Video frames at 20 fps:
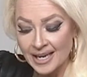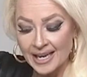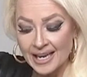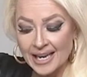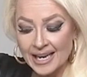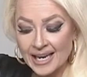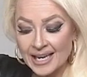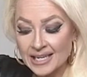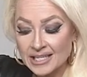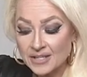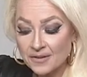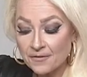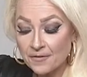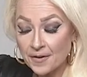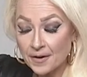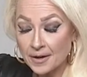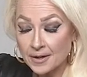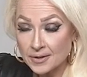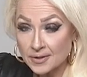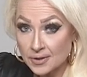It is a
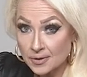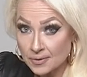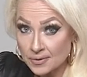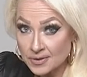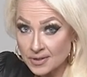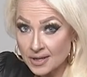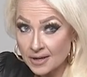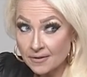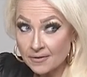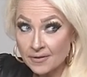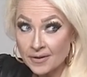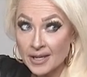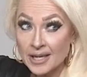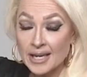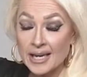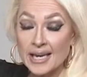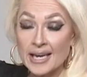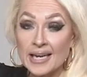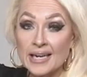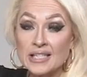very exclusive,
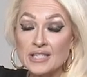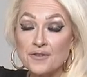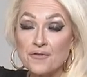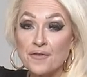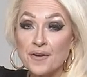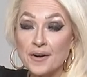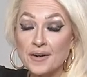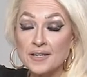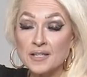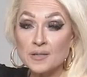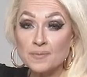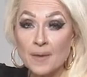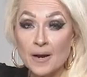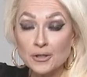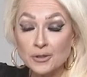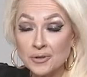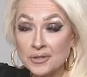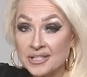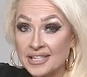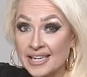it is a very
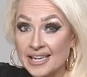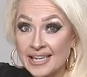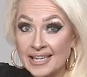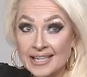specialty,